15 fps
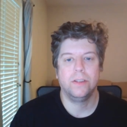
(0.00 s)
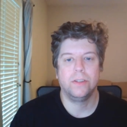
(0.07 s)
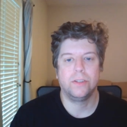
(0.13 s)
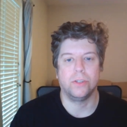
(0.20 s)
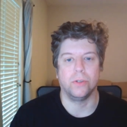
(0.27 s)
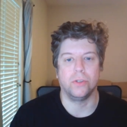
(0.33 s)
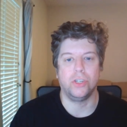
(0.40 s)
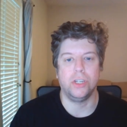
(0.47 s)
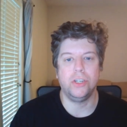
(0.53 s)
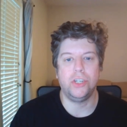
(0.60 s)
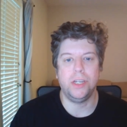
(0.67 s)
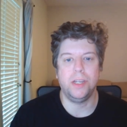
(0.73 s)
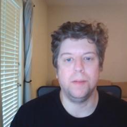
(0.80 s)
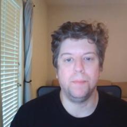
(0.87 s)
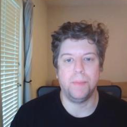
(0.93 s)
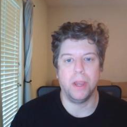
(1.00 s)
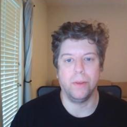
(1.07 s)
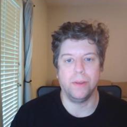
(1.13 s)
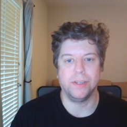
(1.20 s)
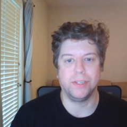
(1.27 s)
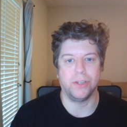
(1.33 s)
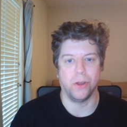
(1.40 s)
So Chi-Chi and
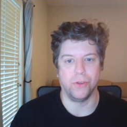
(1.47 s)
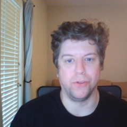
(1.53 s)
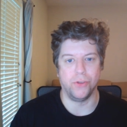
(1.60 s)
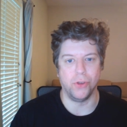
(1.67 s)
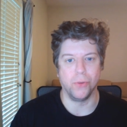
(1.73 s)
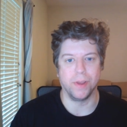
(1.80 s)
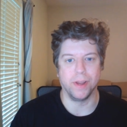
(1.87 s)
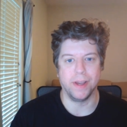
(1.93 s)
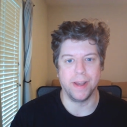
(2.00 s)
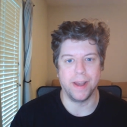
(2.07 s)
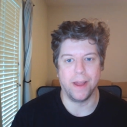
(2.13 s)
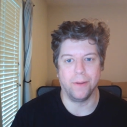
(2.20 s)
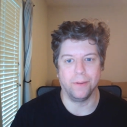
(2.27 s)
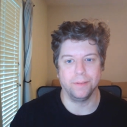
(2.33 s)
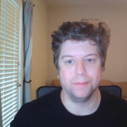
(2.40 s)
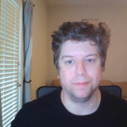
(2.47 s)
Barry start duking it out.